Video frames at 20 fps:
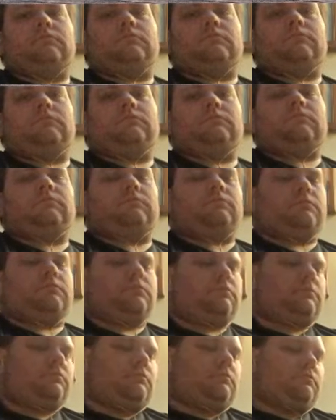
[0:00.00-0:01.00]
solid color,
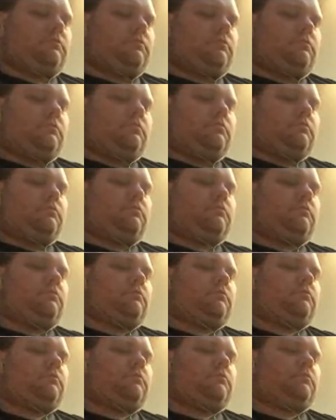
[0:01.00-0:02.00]
so I'm worried about that.
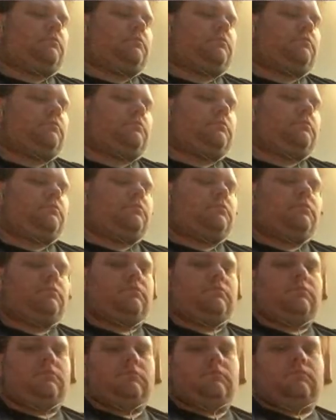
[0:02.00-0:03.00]
It's after the
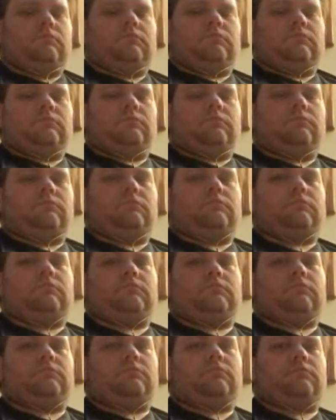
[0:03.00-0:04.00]
row 15.
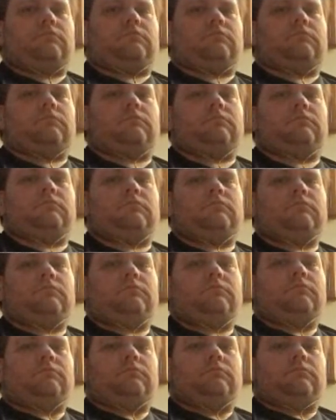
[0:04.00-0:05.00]
That's
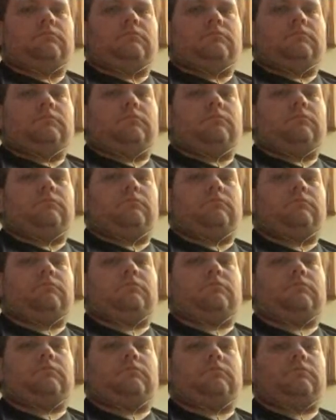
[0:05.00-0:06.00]
when all the colors start
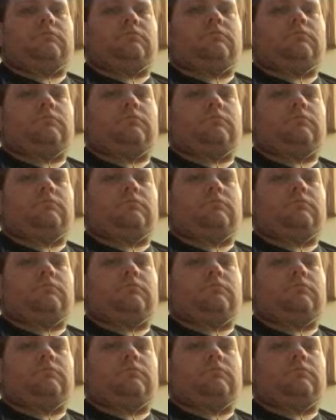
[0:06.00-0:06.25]
changing.